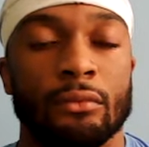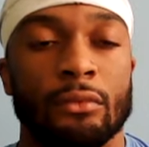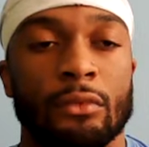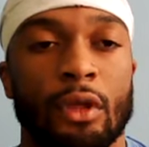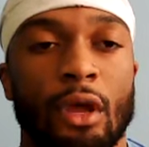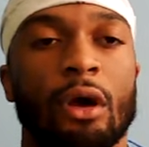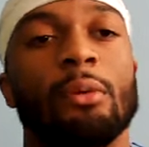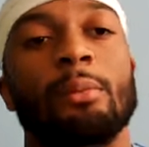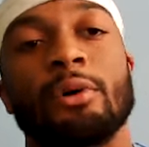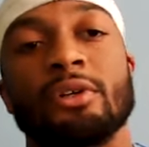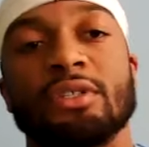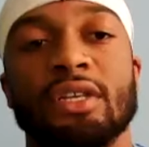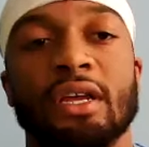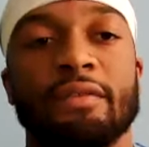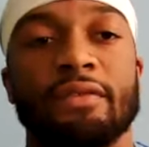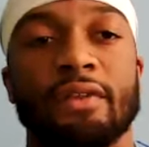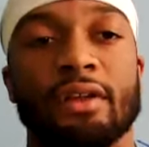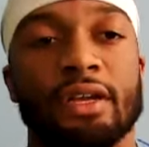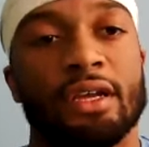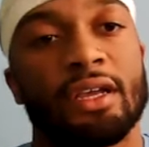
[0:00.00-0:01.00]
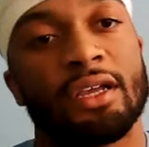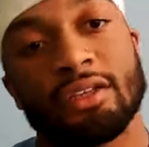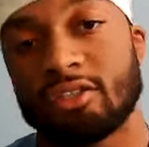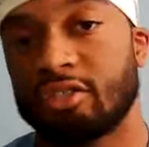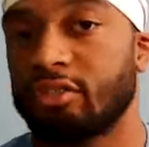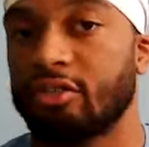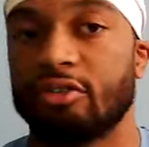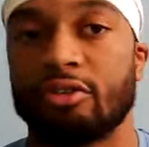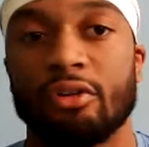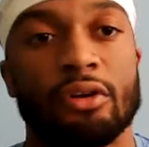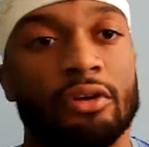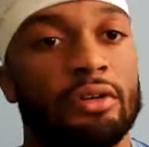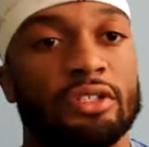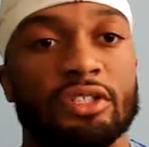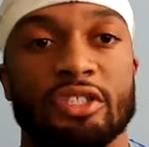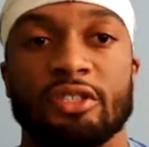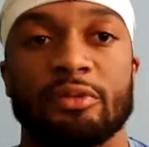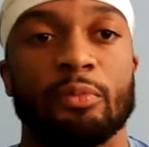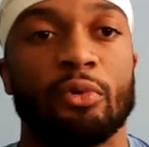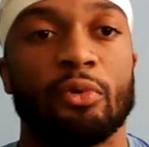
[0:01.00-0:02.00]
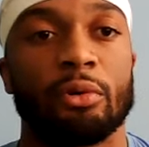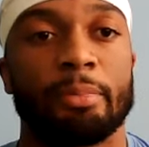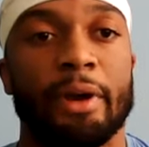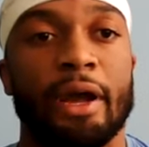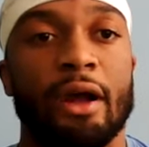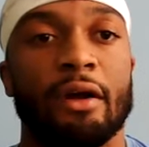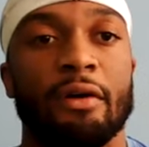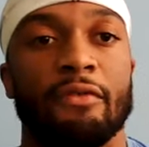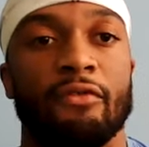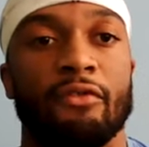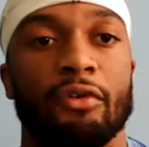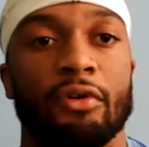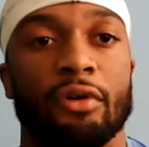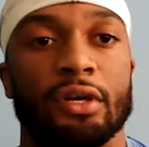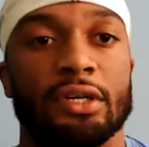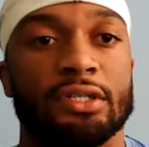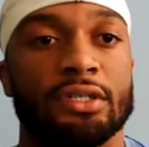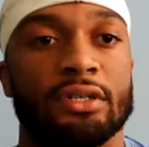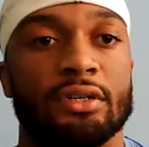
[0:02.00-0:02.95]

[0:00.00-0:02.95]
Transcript: Oh, most definitely. It's, you know, it's just more power for us,